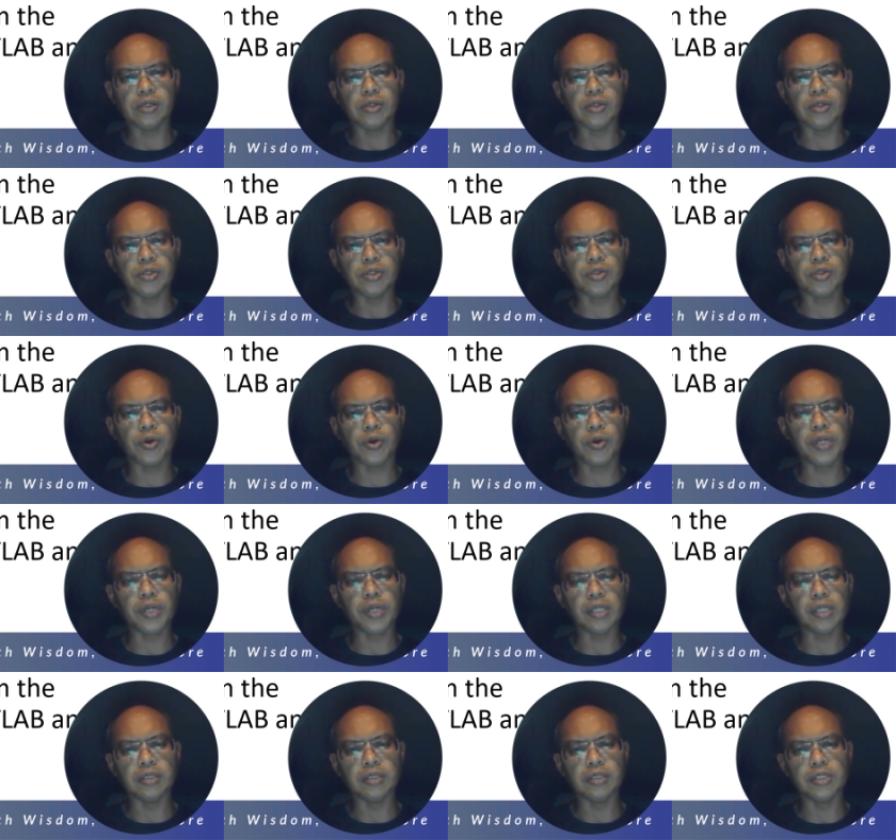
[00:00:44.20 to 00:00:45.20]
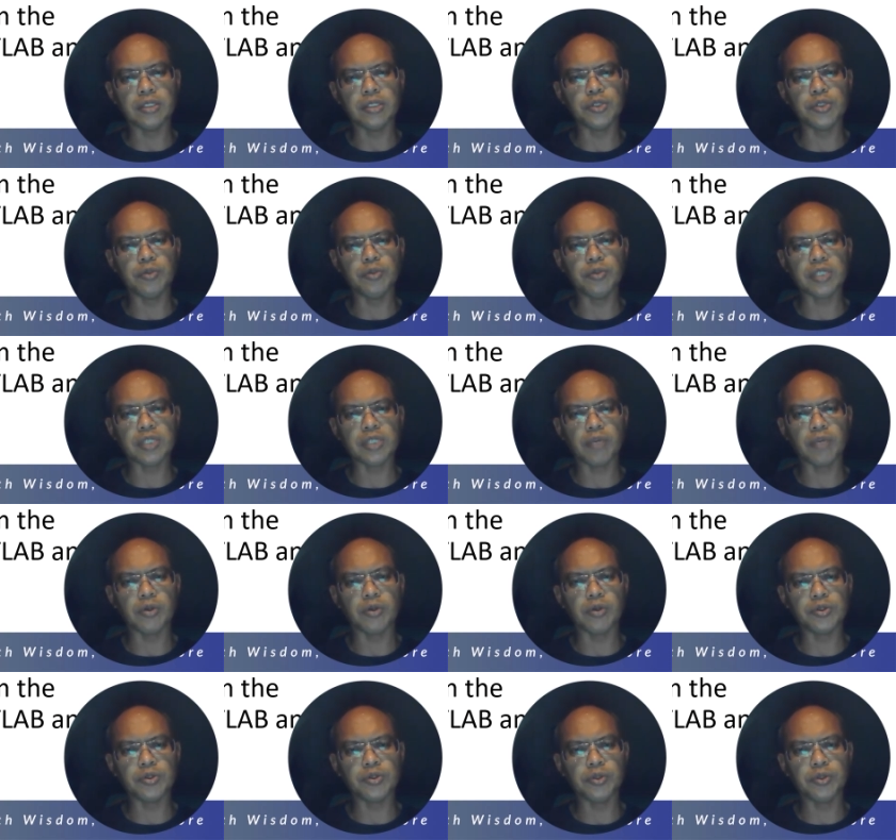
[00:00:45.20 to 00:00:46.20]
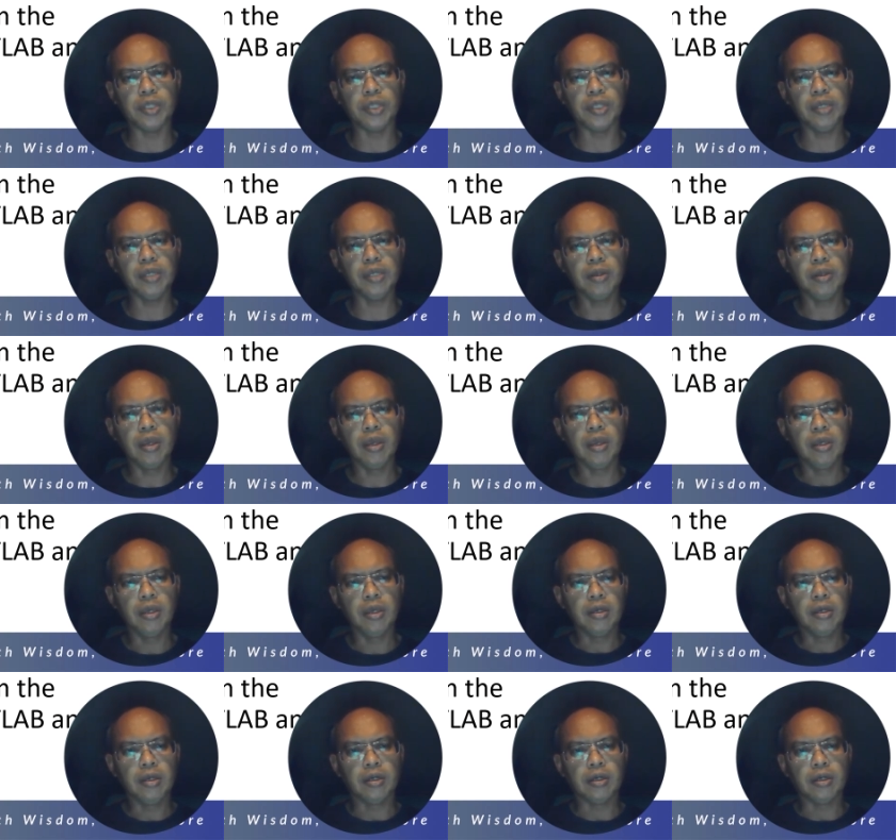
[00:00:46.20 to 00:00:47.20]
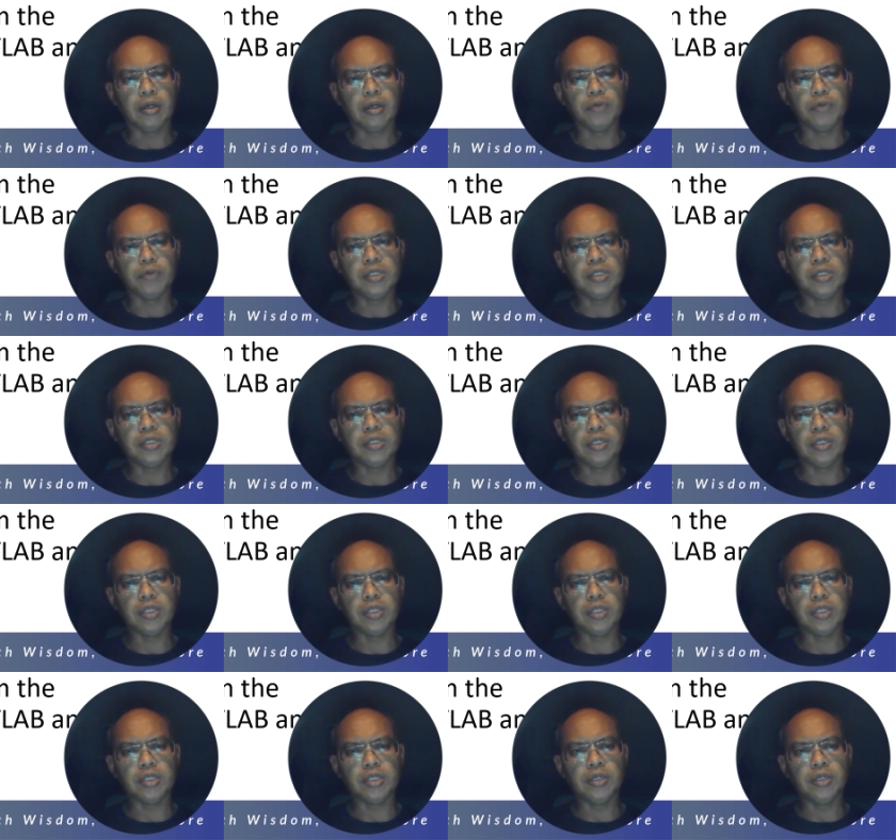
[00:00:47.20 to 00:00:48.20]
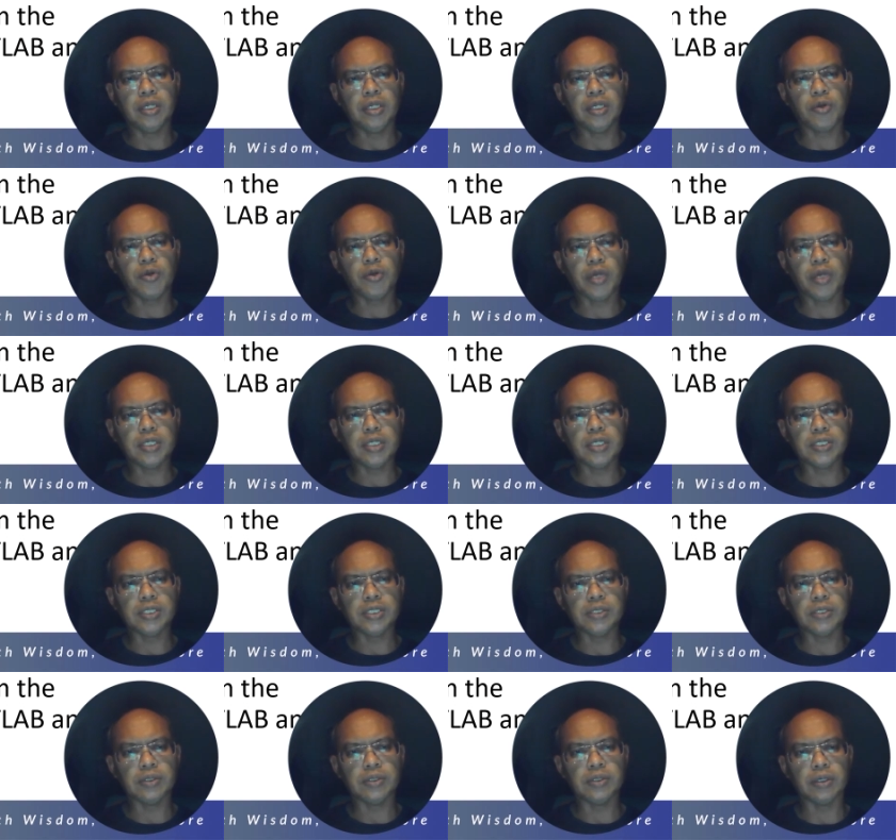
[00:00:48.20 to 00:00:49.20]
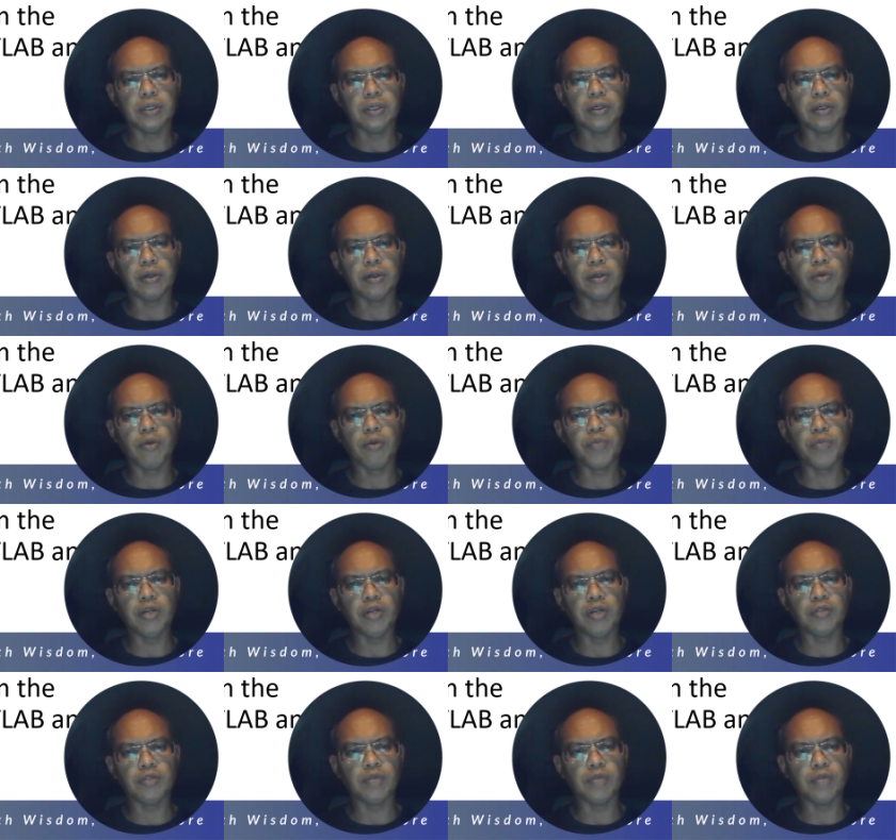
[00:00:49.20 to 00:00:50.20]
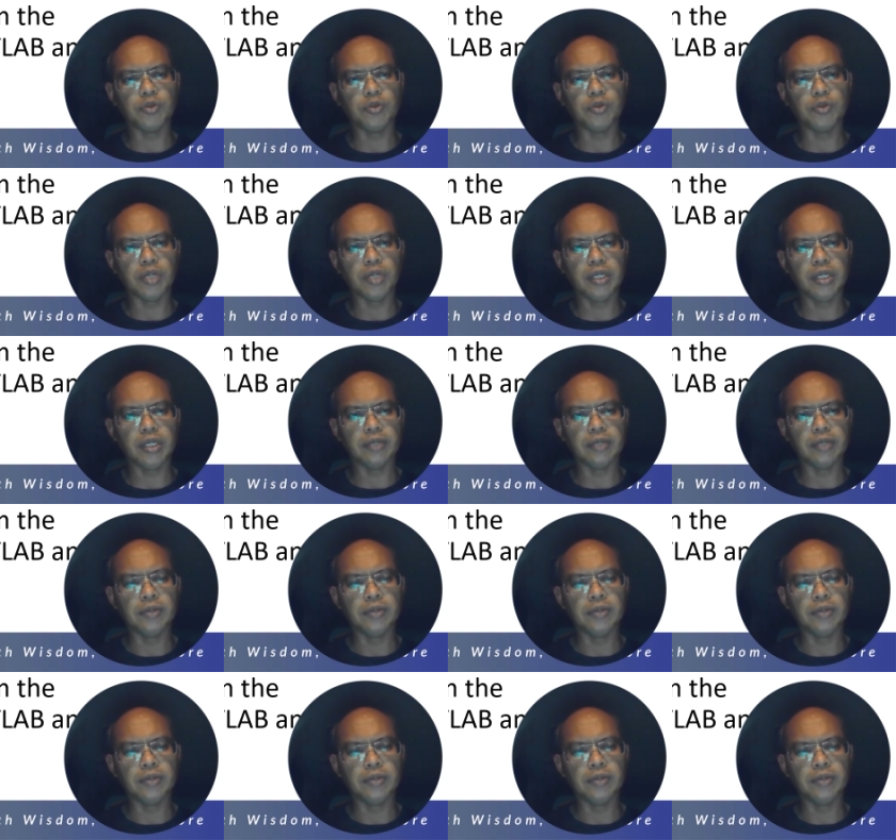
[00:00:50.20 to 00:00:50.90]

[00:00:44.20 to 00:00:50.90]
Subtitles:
scoring, the basketball shooting, which it actually requires a long period of time to training.